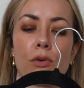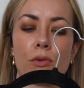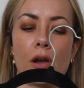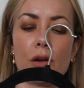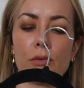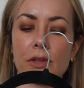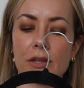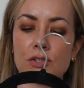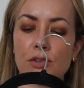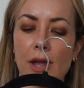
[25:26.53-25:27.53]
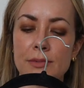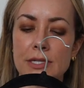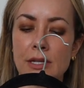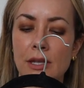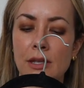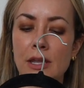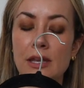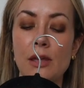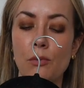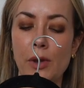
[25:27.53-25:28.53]
wrong with like a striped
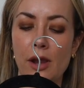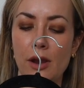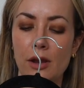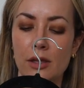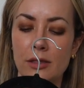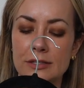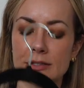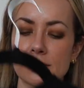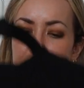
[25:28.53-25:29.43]
knitwear. This is